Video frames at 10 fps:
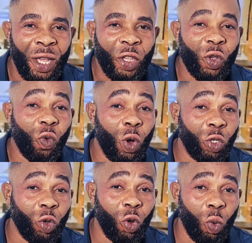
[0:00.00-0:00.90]
You want to
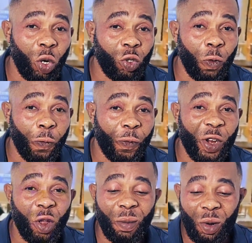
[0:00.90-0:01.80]
know what true
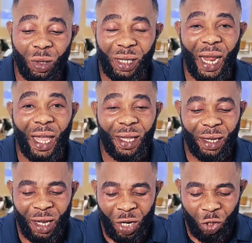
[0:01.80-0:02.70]
freedom looks like?
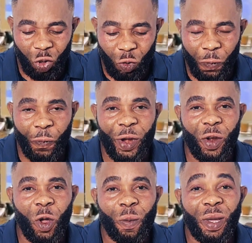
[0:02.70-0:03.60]
True
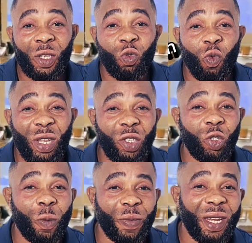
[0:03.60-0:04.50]
freedom is when
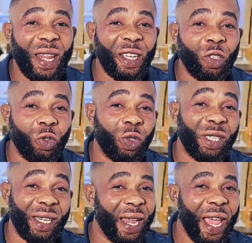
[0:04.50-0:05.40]
something that used to
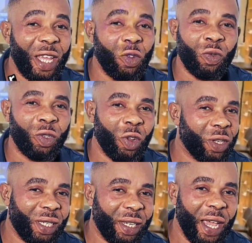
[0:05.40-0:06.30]
scare you don't
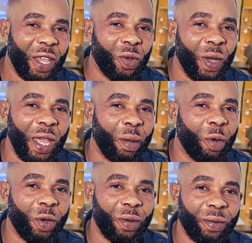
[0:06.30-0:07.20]
scare you
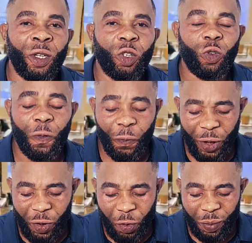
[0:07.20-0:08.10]
anymore. True
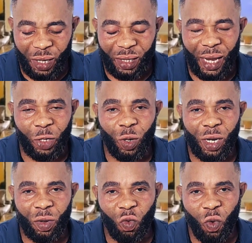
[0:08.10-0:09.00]
freedom is
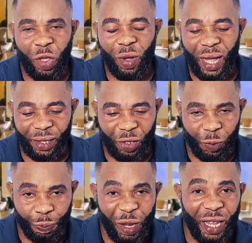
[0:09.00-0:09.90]
actually when you can
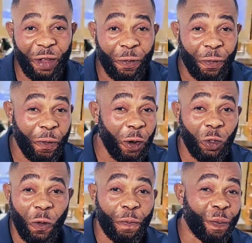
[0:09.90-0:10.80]
speak in front
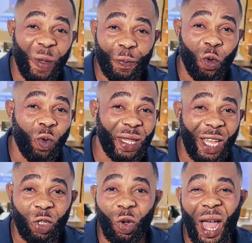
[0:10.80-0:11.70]
of people without
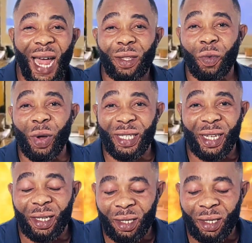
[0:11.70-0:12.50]
your heart racing.